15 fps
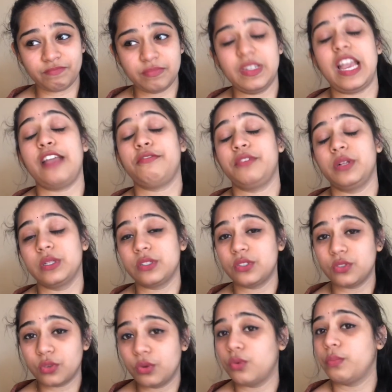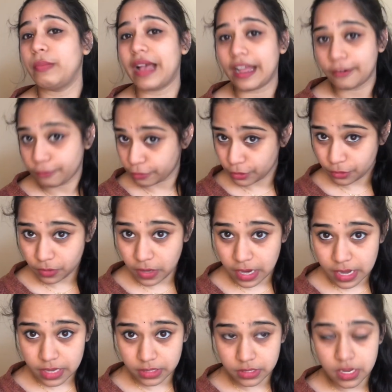I feel so bad for you
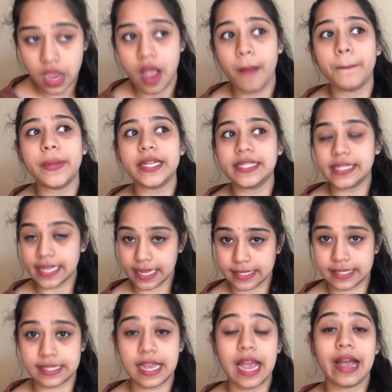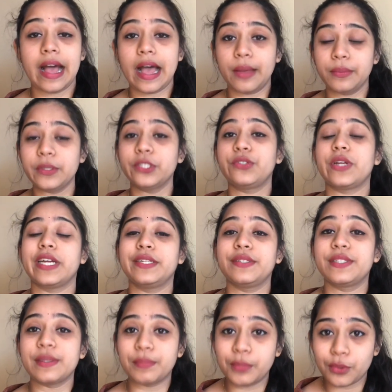guys, but yes, I will try to
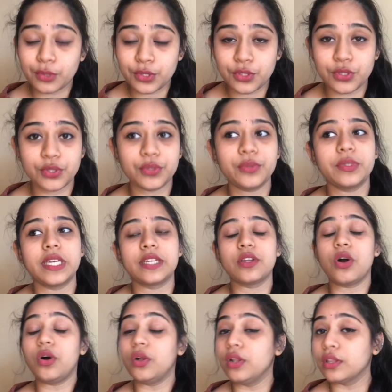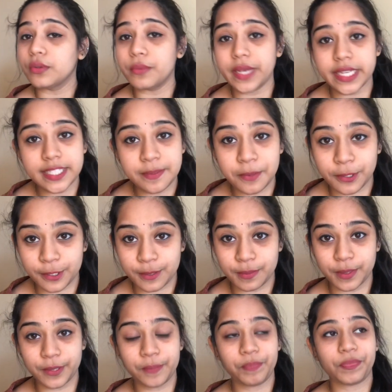support you in all the ways
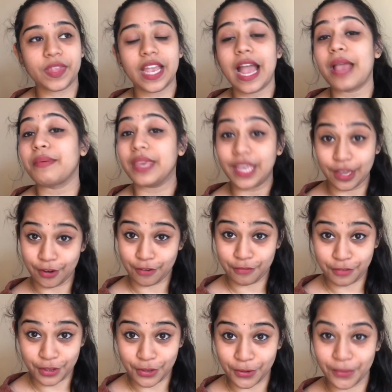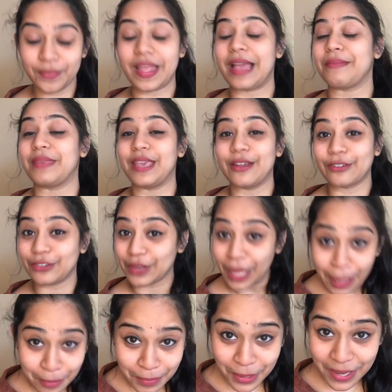possible. I'm here for you. I'm here to
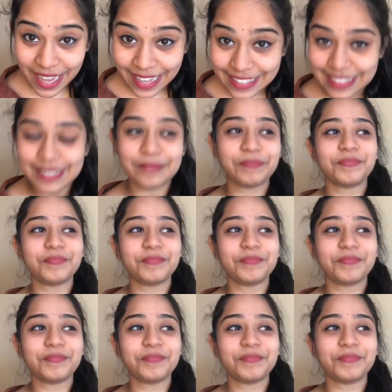help you guys.